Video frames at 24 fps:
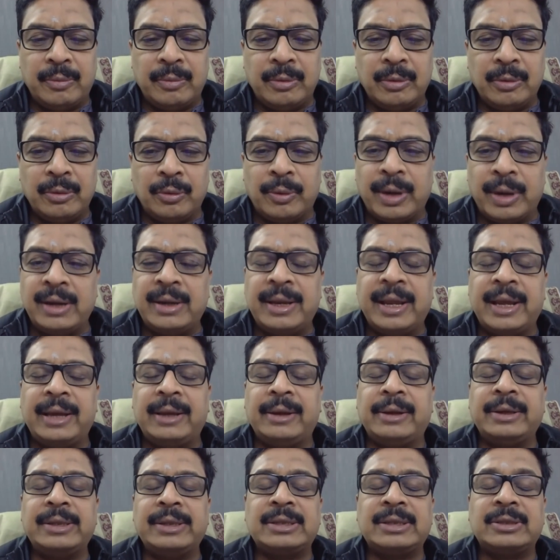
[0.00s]
you can take
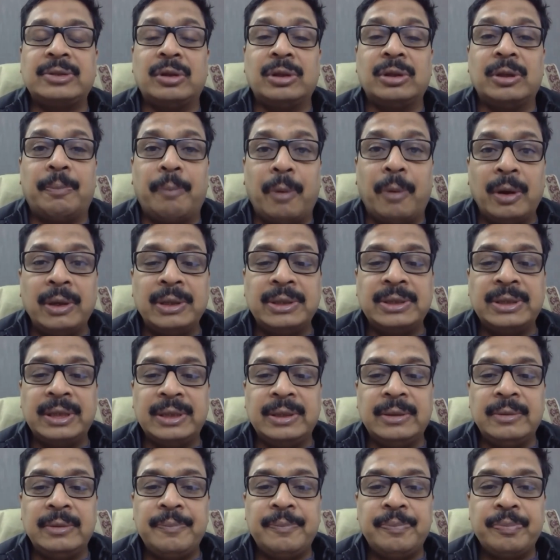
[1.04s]
risks on the
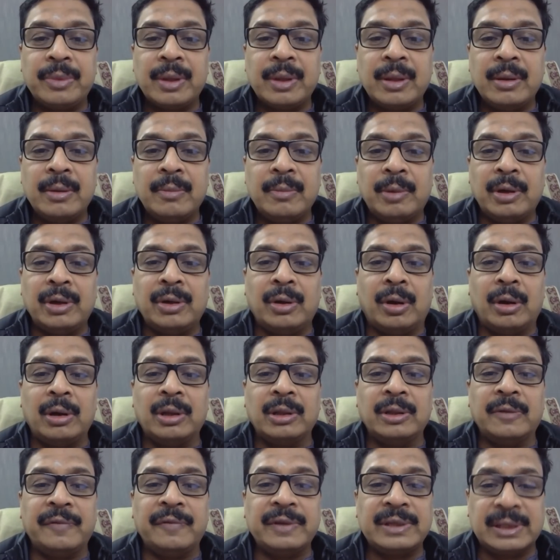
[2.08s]
policy, but not
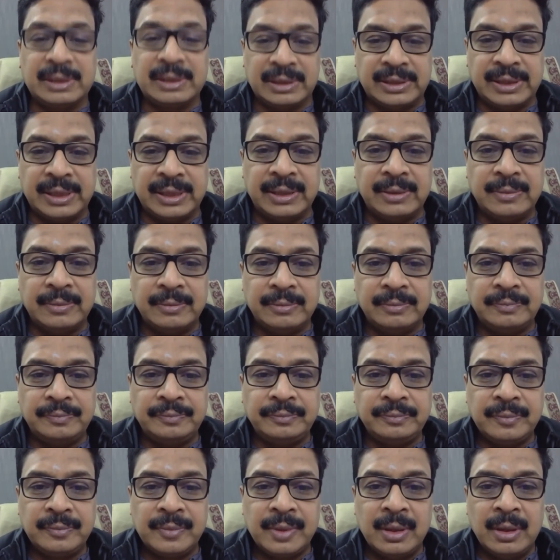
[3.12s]
on the fiscal side.
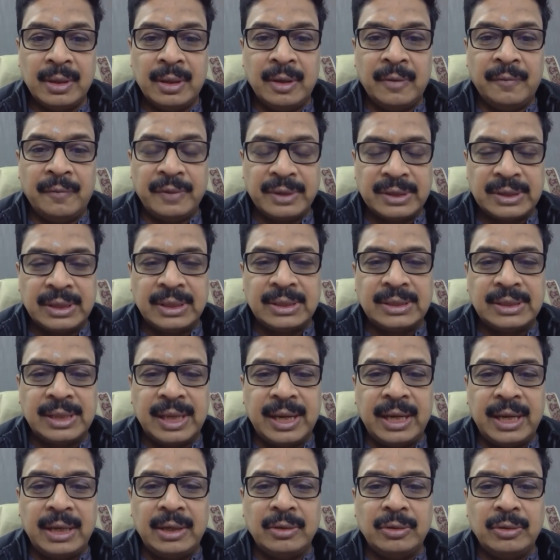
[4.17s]
Fiscal
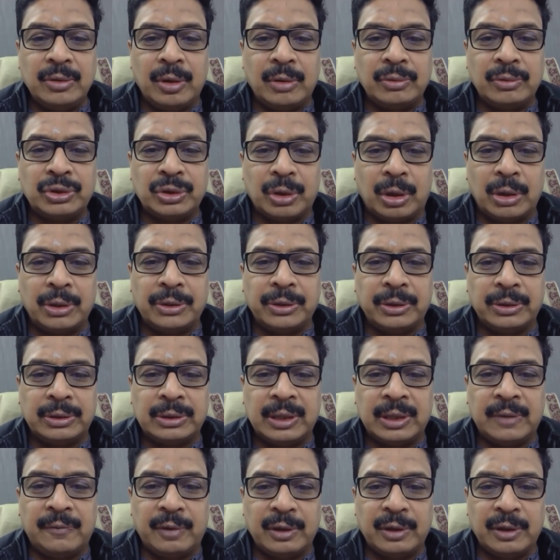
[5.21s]
side, you have shot
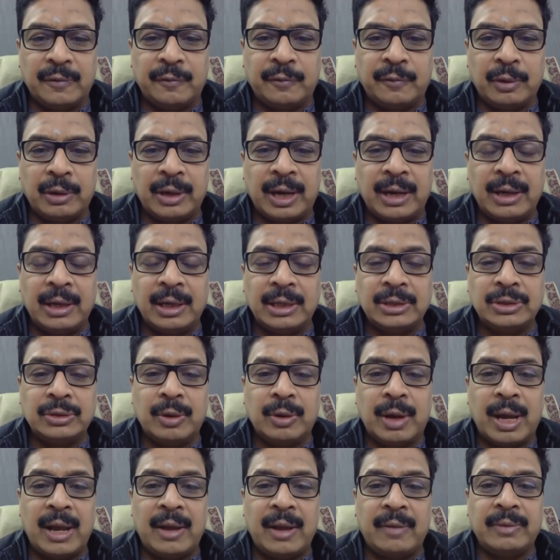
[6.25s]
yourself on the foot unless you
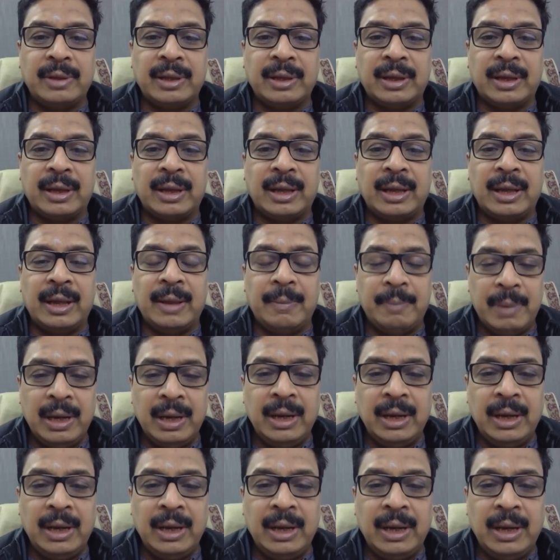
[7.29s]
have the
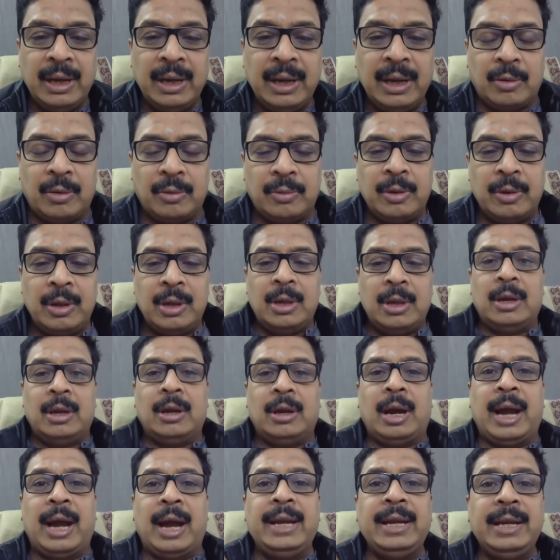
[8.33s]
ability. Now,
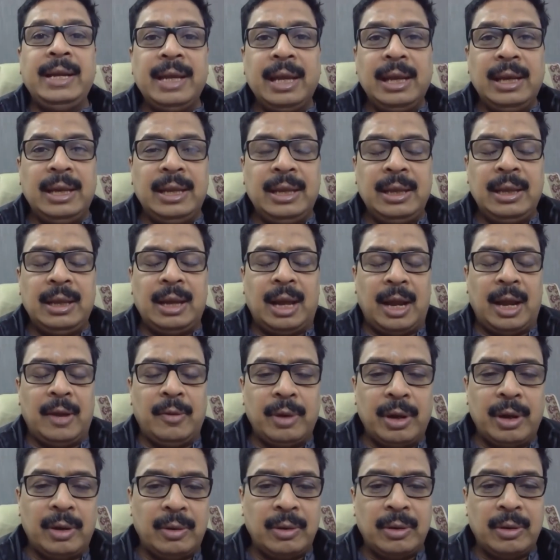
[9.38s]
ideally, I
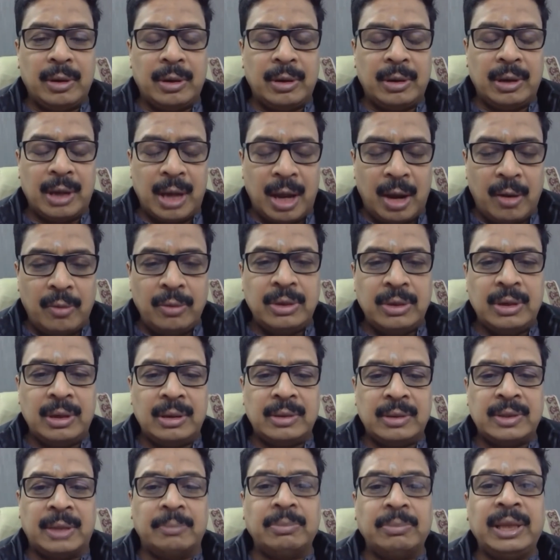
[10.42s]
would have
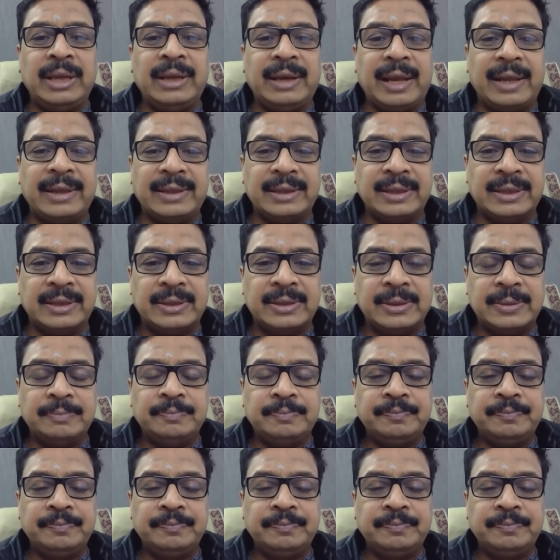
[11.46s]
loved something like this.